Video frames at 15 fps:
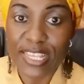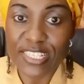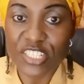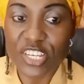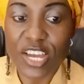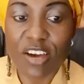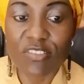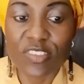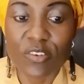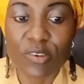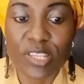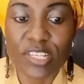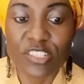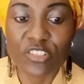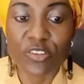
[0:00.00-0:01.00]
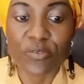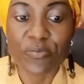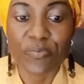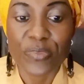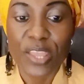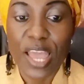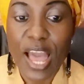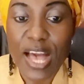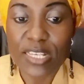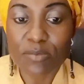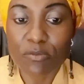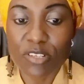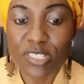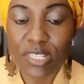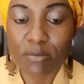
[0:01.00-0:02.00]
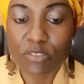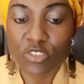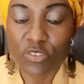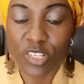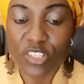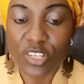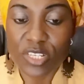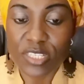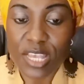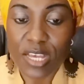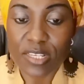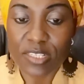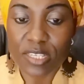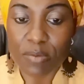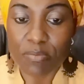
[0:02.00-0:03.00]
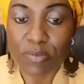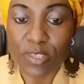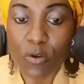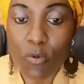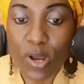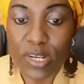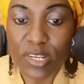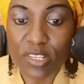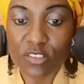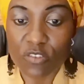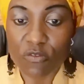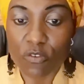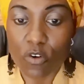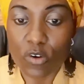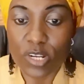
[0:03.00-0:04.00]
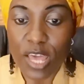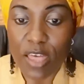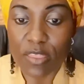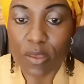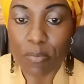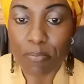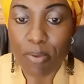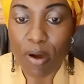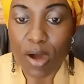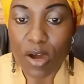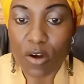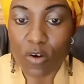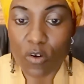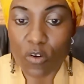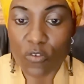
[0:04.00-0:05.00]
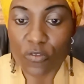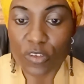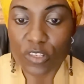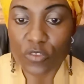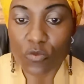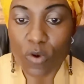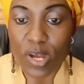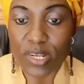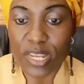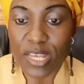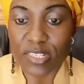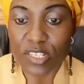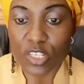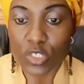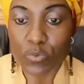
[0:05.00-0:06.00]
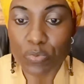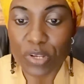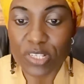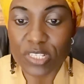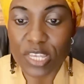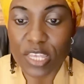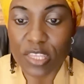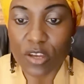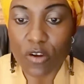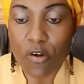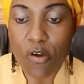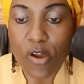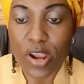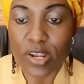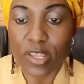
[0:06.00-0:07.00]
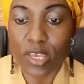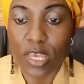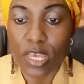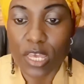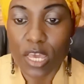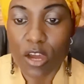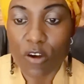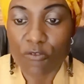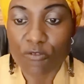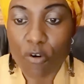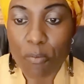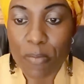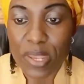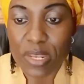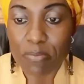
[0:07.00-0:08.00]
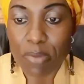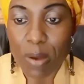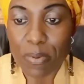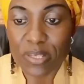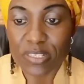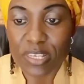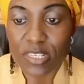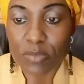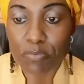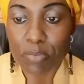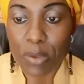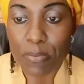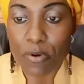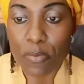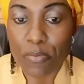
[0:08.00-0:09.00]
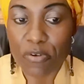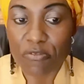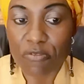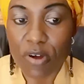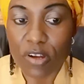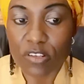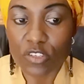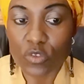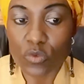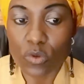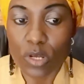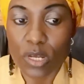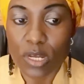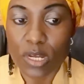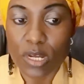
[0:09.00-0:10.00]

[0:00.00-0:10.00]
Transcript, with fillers: Let's check out the religion. As Muslims, Tunisians accept the oneness of God and the power of His Word as expressed in the Quran. For many purposes, people prefer to